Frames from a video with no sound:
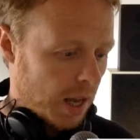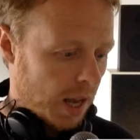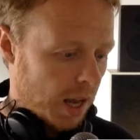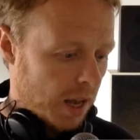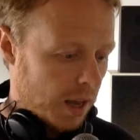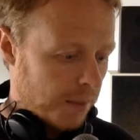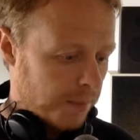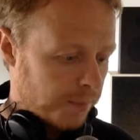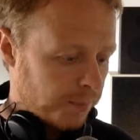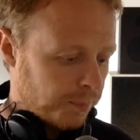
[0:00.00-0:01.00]

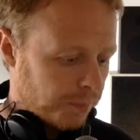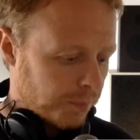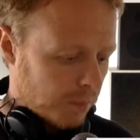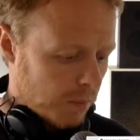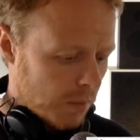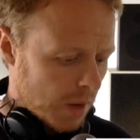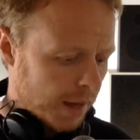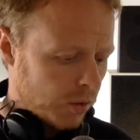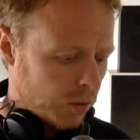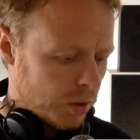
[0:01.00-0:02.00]
And
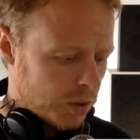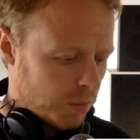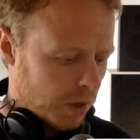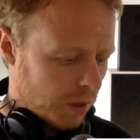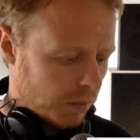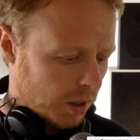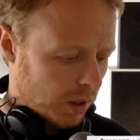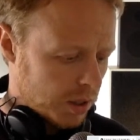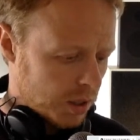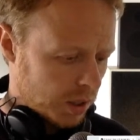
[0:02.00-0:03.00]
I do this by
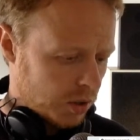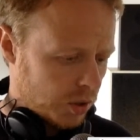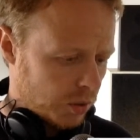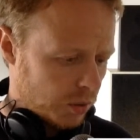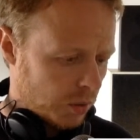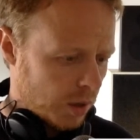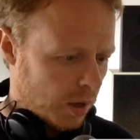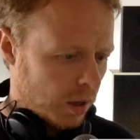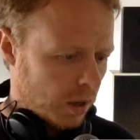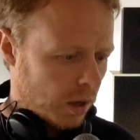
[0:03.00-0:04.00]
listening to
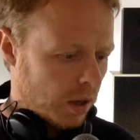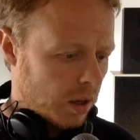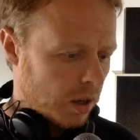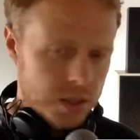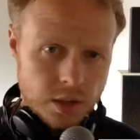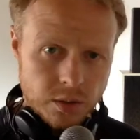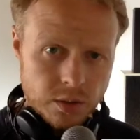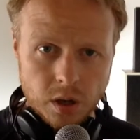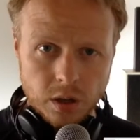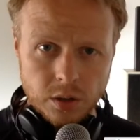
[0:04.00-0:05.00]
sound
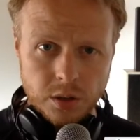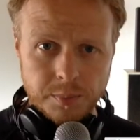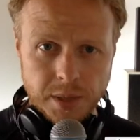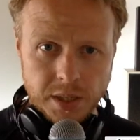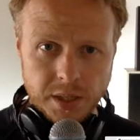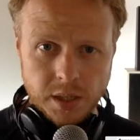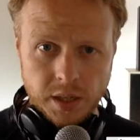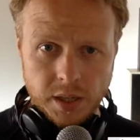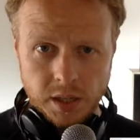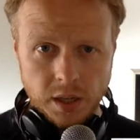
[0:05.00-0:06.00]
color,
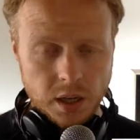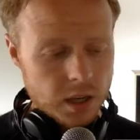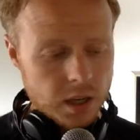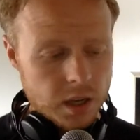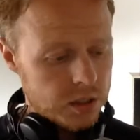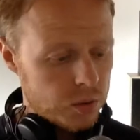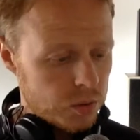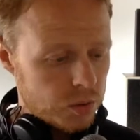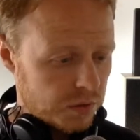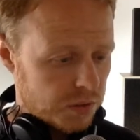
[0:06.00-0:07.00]
mixing,
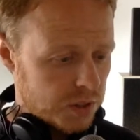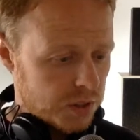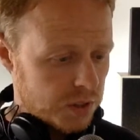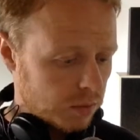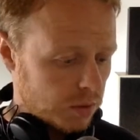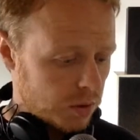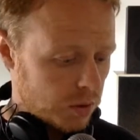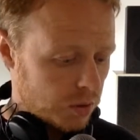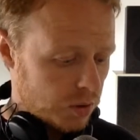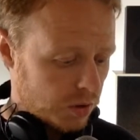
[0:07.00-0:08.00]
use of sound,
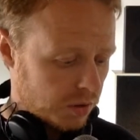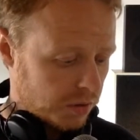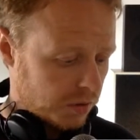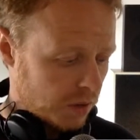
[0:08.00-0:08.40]
use of